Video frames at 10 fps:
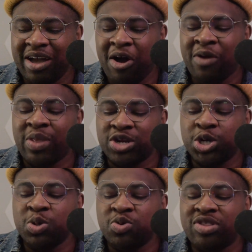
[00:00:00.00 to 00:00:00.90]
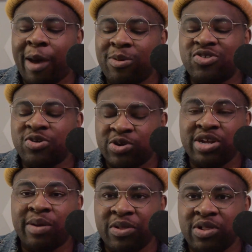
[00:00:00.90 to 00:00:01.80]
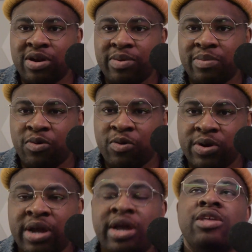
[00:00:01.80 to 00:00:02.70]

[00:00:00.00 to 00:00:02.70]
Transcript: On the juice, that was turned up a little bit more.